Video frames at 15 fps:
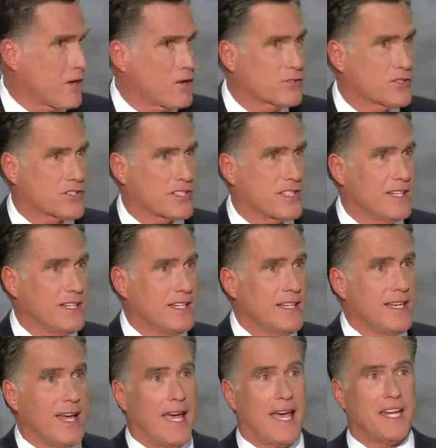the most.
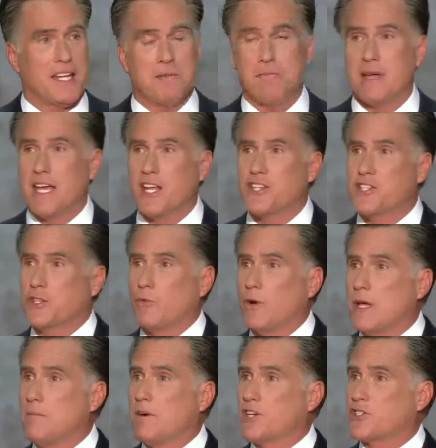And it means that
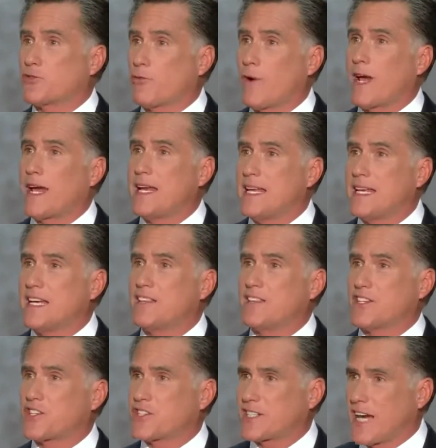we must rein
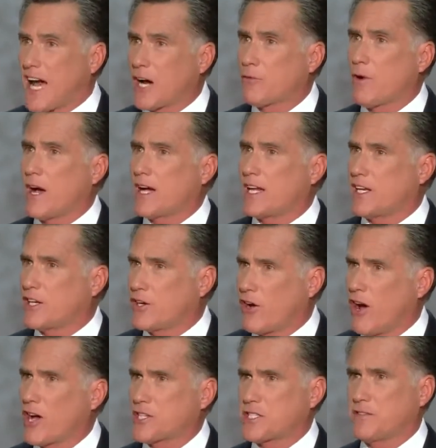in the skyrocketing
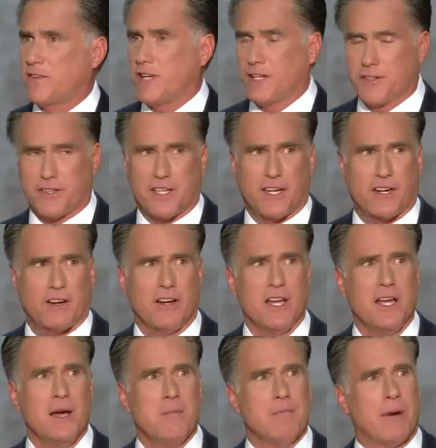cost of health
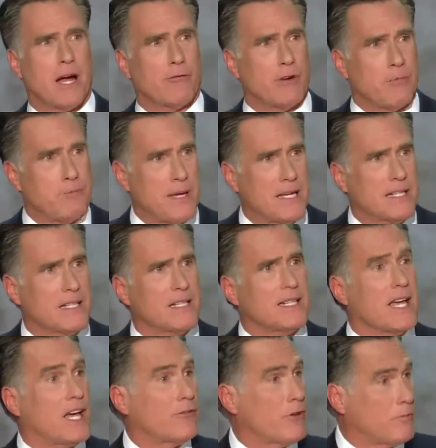care by
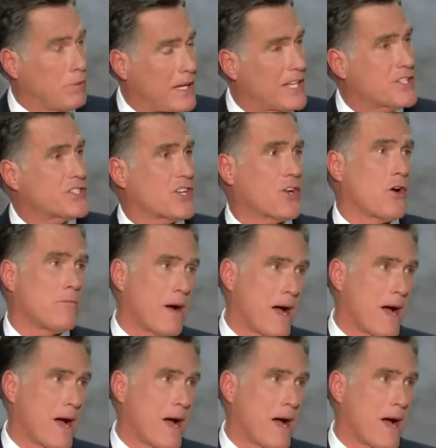repealing and replacing